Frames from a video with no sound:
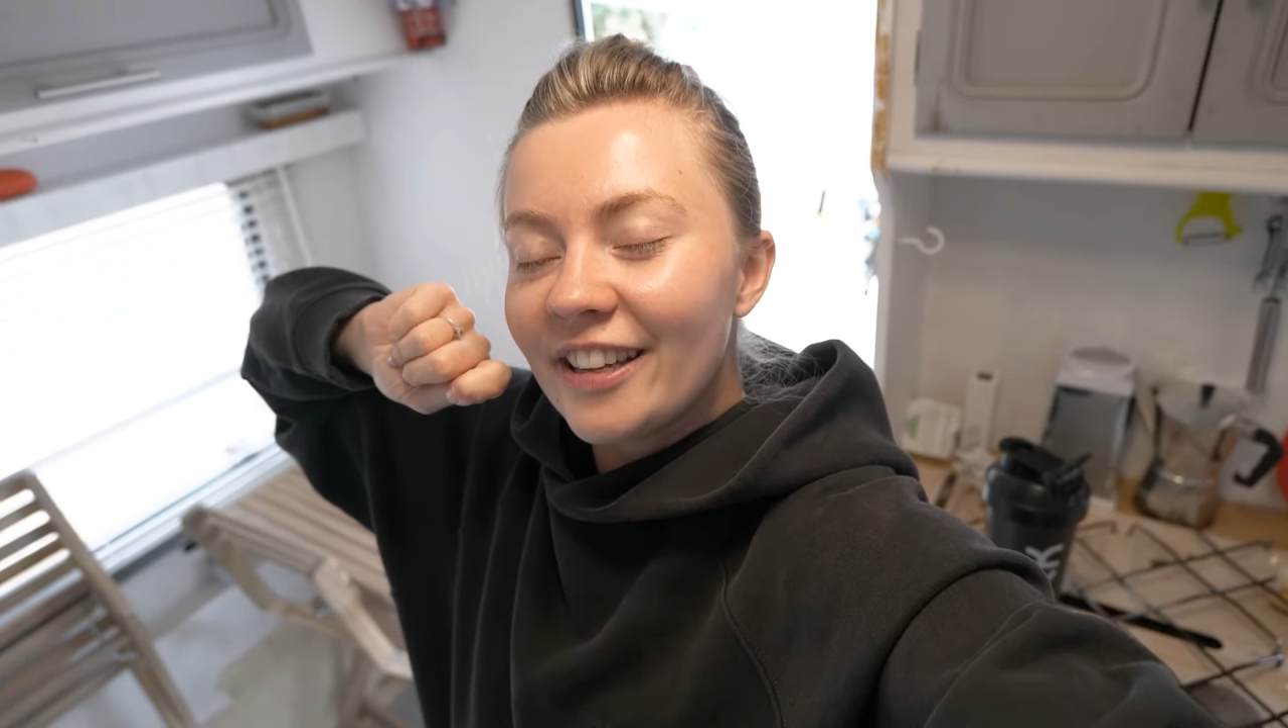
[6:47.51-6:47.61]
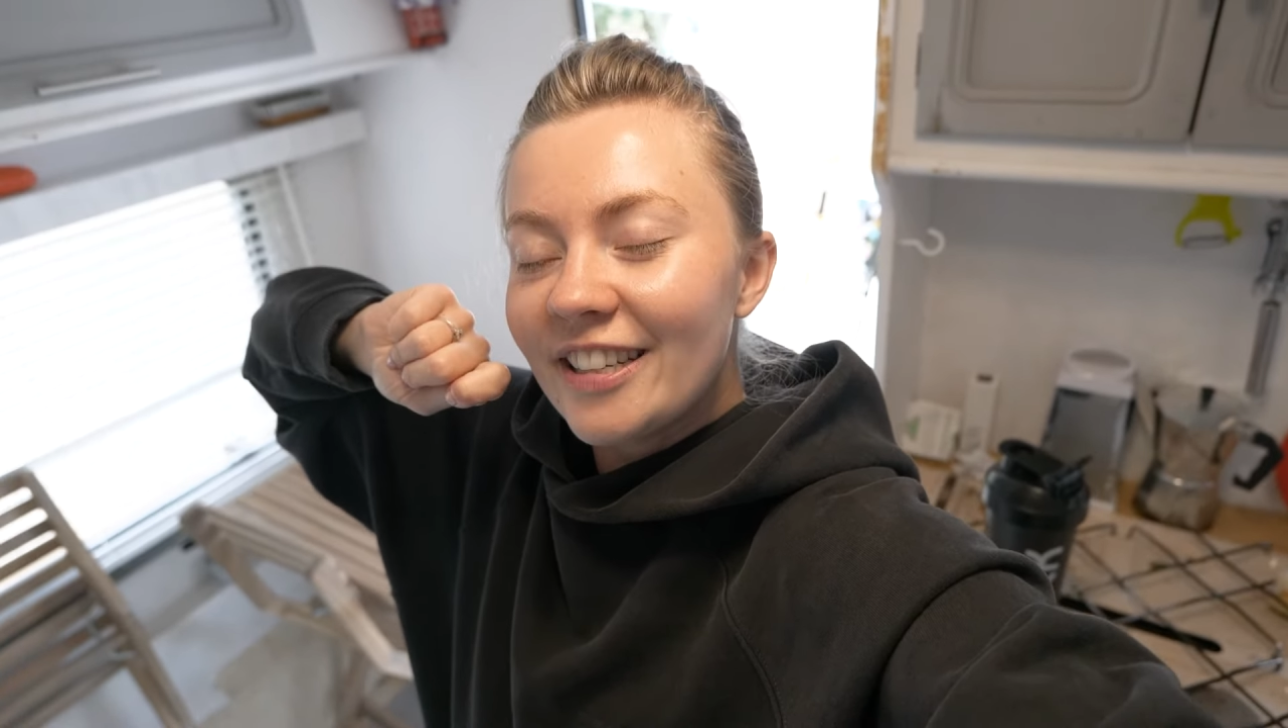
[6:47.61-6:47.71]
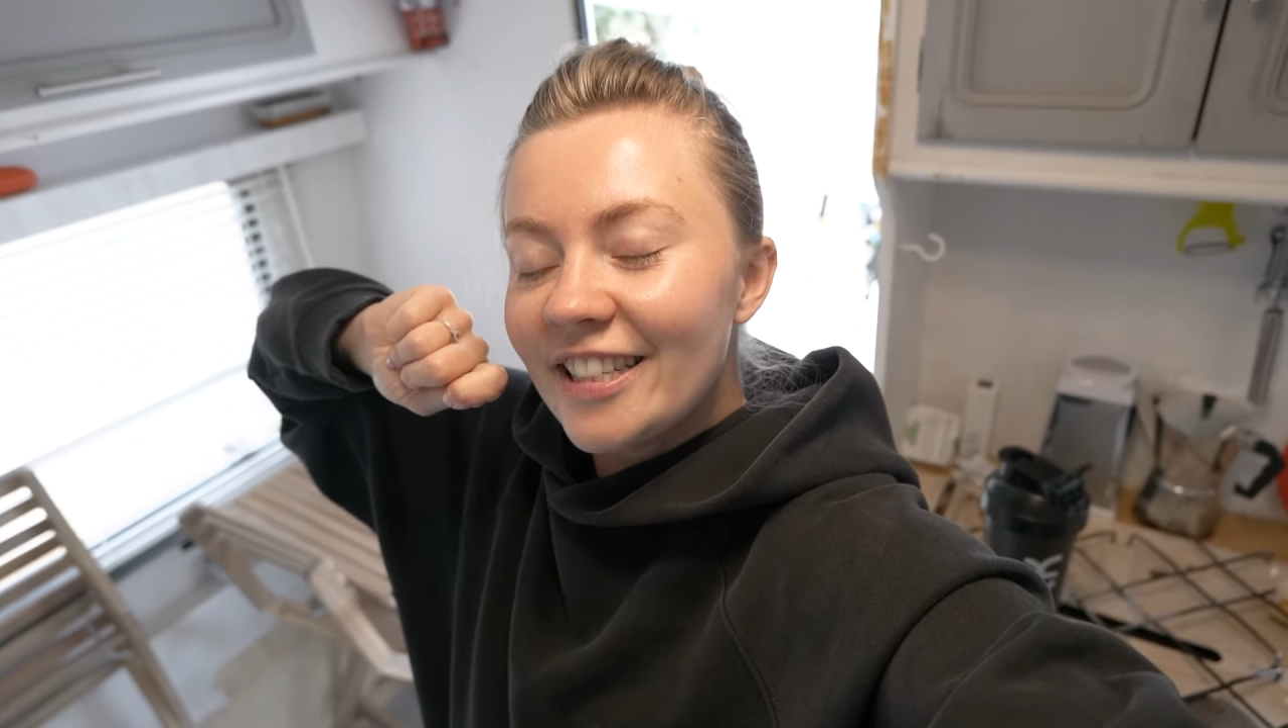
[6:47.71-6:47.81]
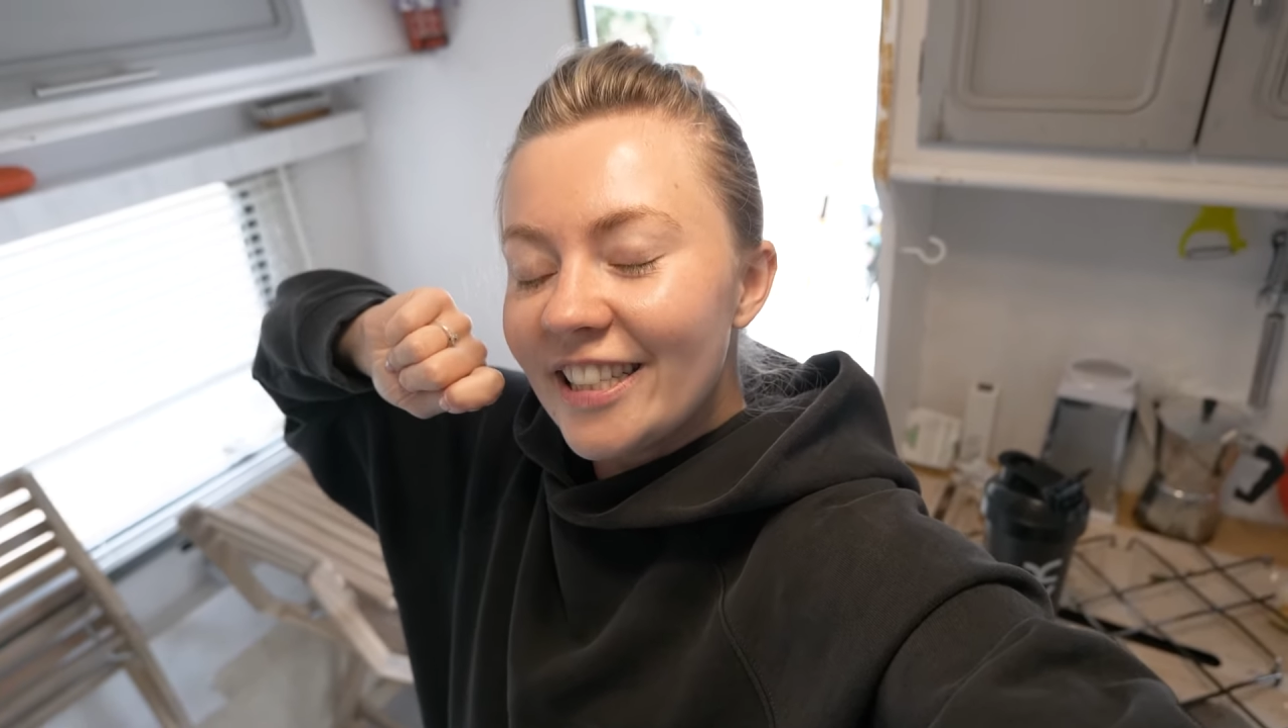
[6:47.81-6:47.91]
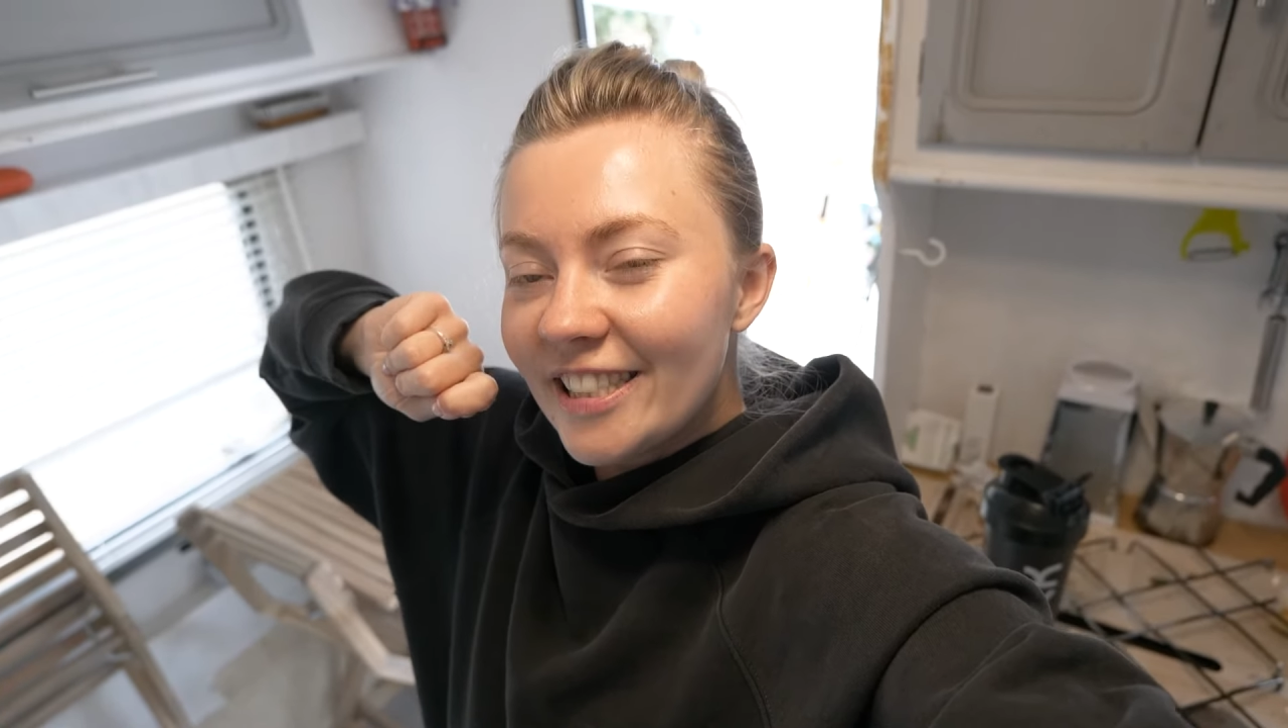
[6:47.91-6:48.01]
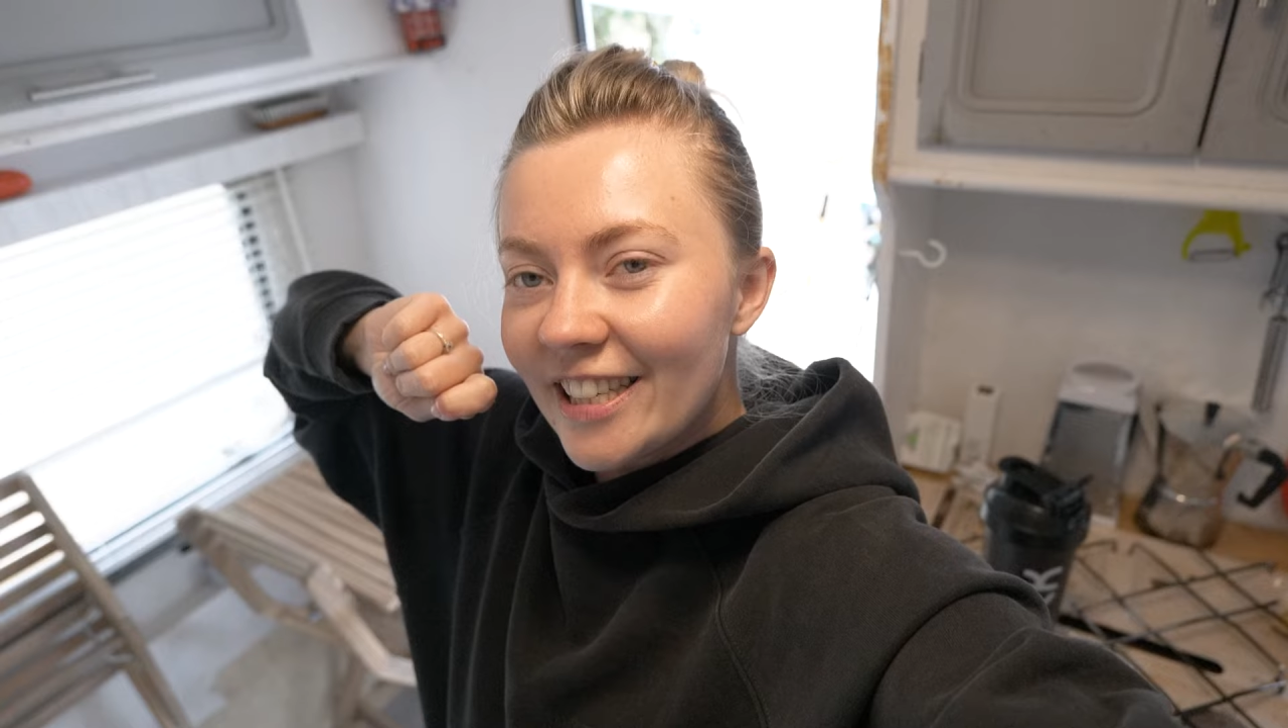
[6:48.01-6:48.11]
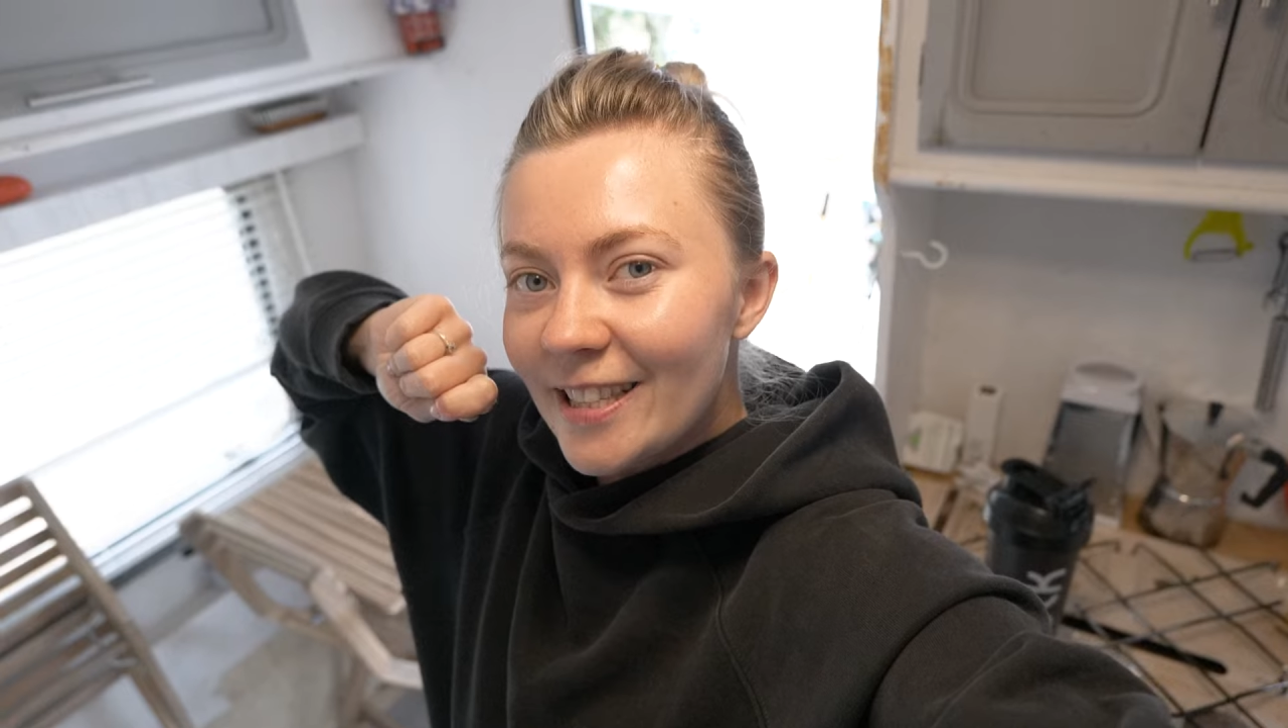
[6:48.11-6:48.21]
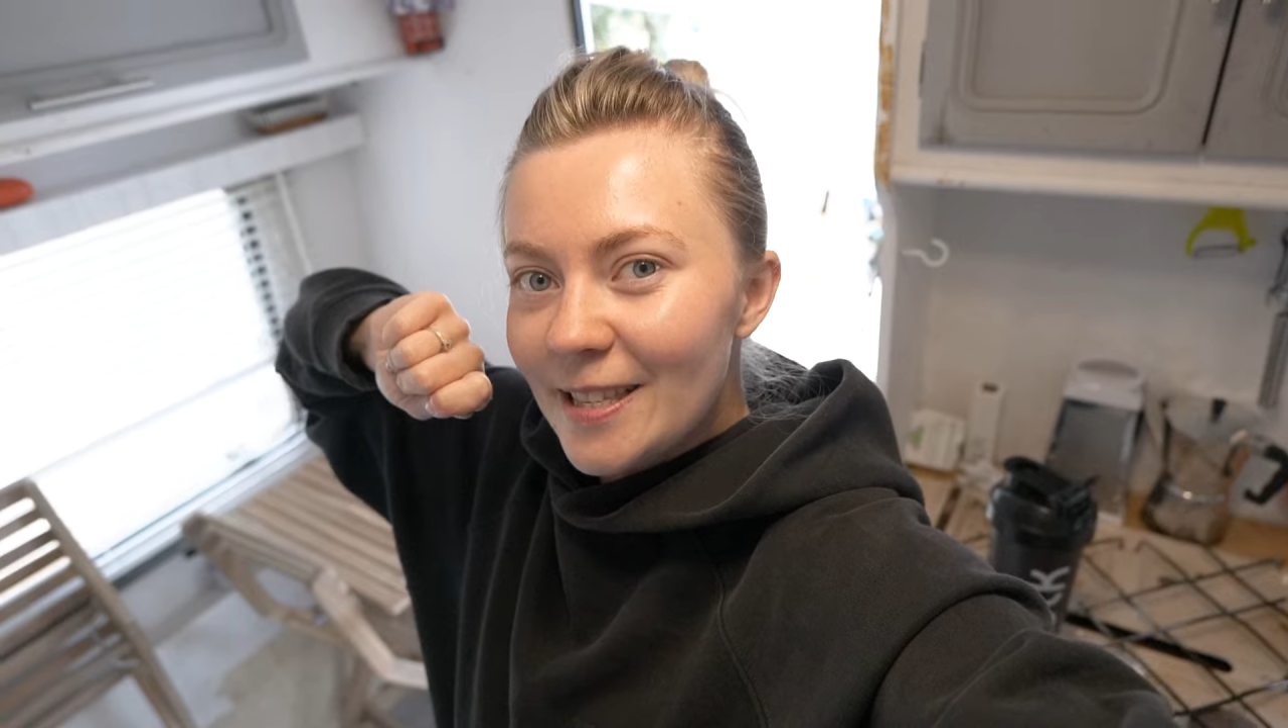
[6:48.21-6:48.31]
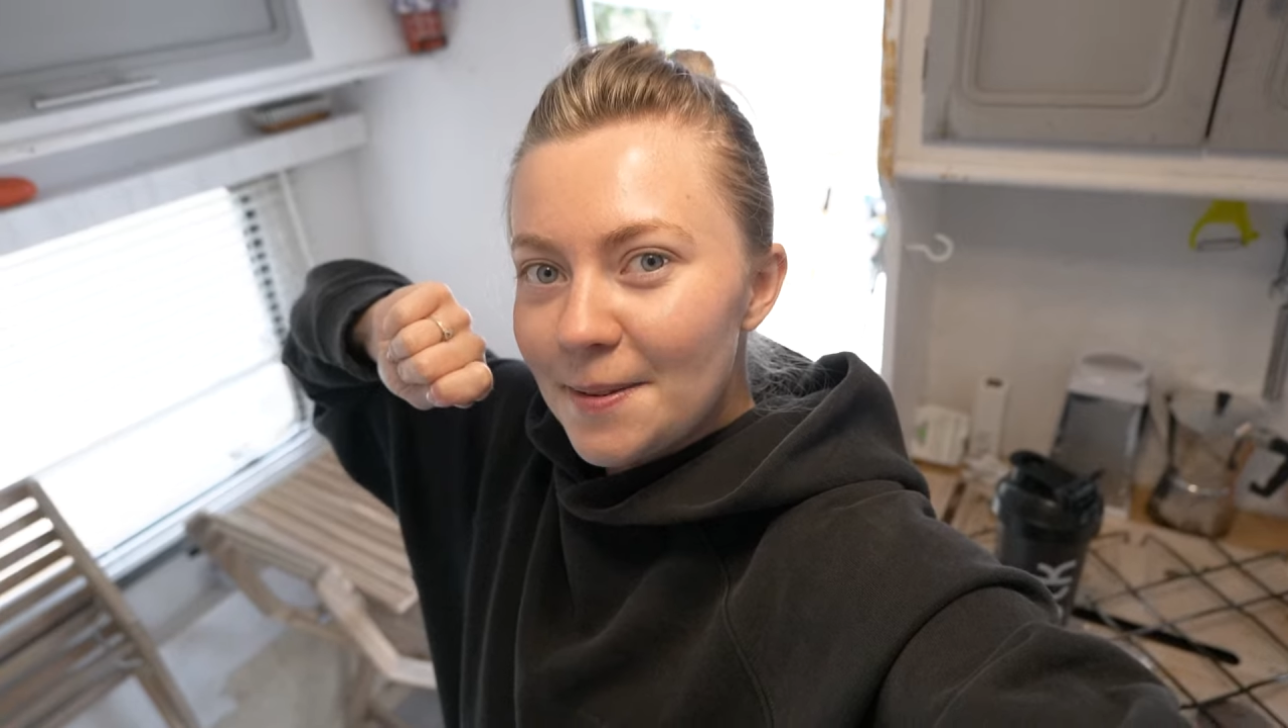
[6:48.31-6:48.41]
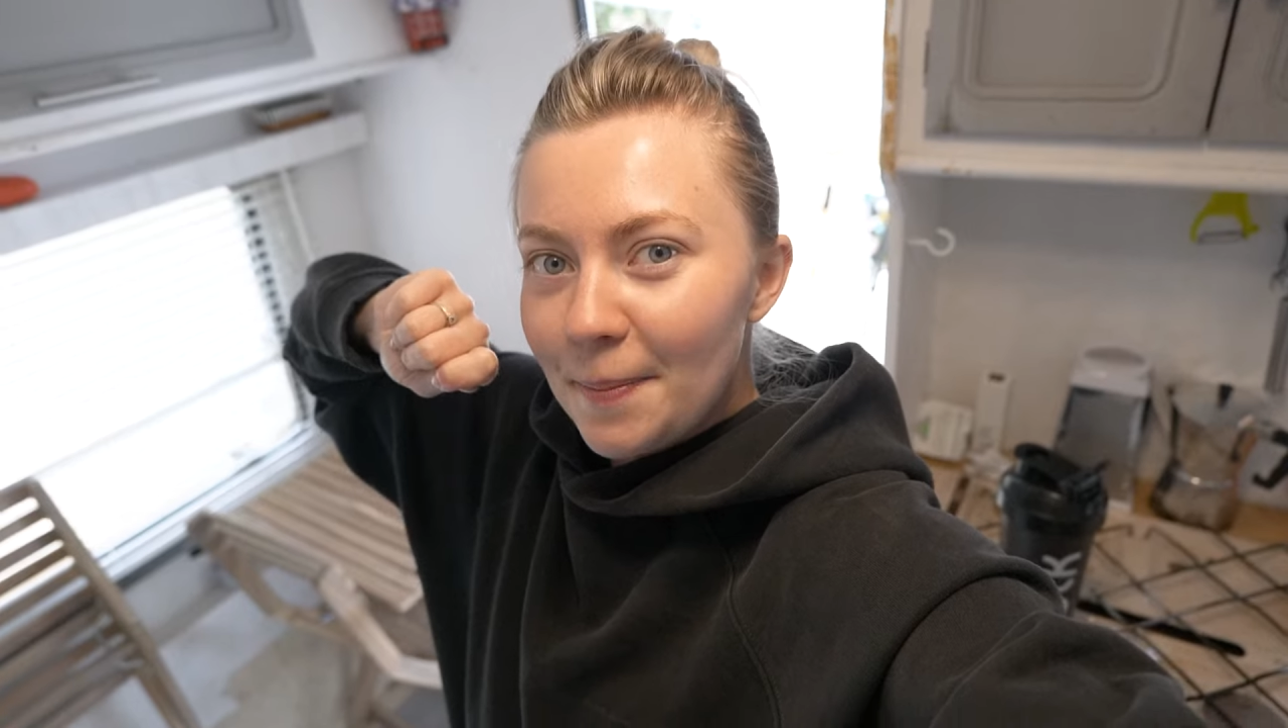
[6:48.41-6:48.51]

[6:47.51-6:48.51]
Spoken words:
conditions